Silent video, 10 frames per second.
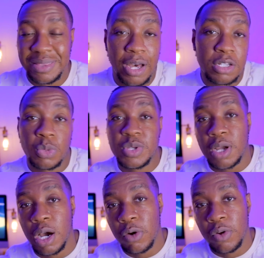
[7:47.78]
down to its
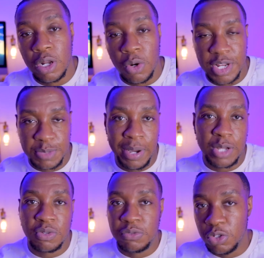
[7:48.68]
color alone, it's
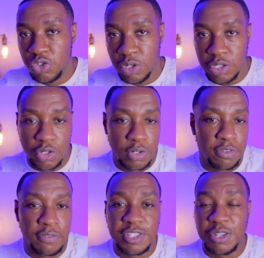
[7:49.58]
packed with nutrients, good for
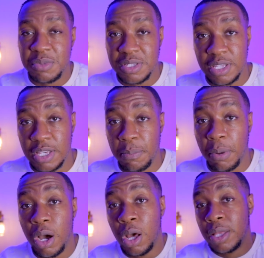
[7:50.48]
vitamin C.
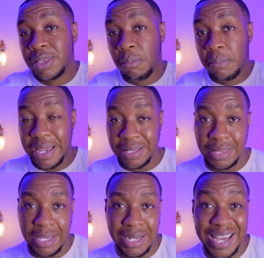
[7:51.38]
But the main
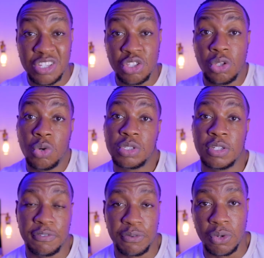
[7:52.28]
thing that is
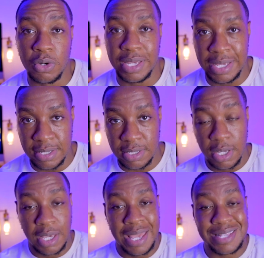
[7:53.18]
noted for is
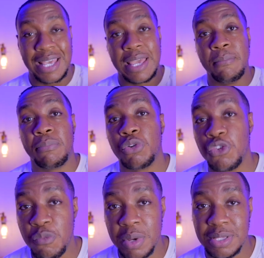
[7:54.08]
its
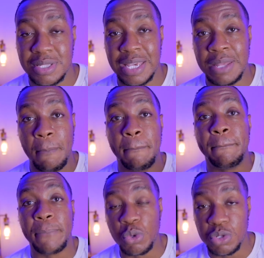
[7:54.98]
improvements in
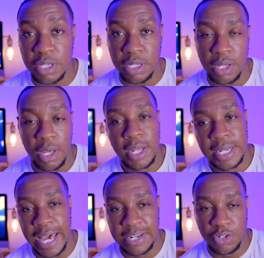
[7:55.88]
boosting
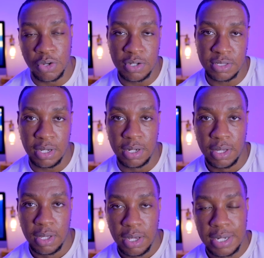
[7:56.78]
nitric oxide.
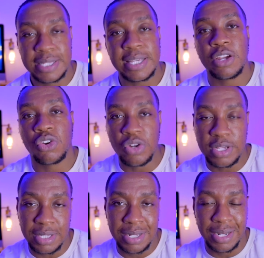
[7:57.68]
And this
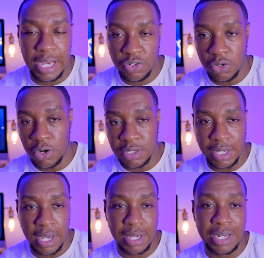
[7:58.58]
increase in nitric
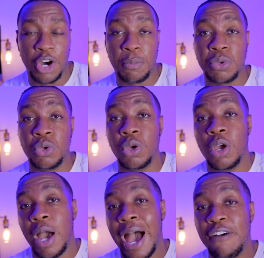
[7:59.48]
oxide can help you
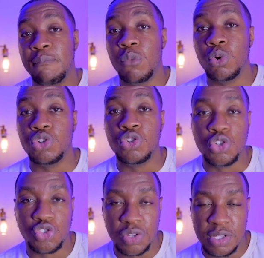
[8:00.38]
have more
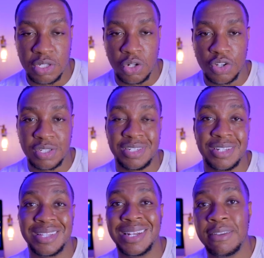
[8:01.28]
nutrients and oxygen
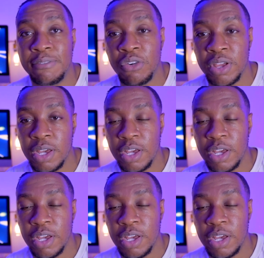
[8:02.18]
delivery